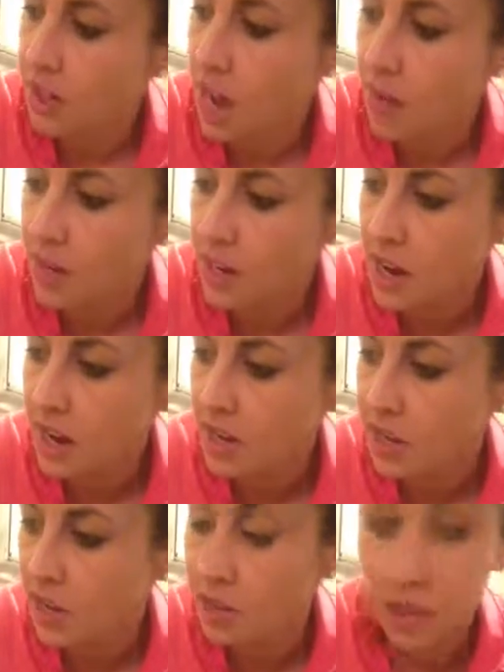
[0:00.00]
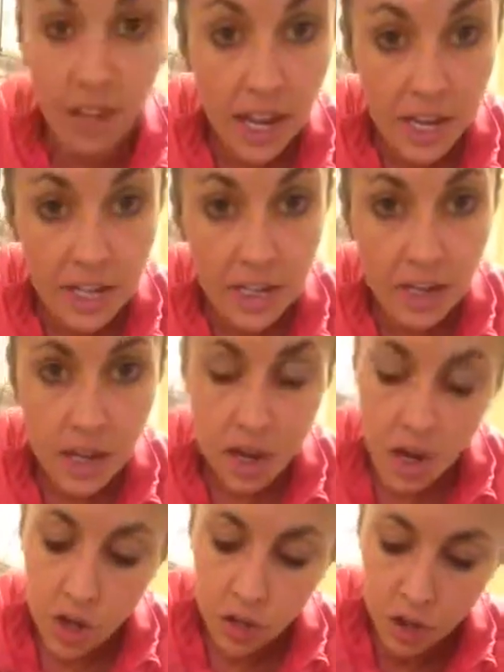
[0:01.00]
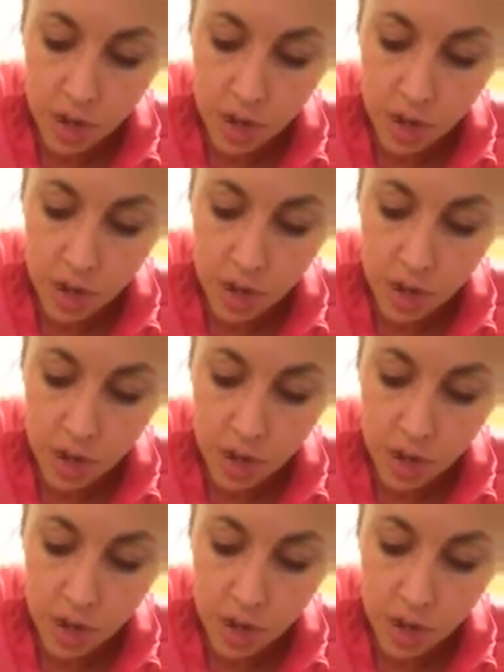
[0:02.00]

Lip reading: agave nectar light. So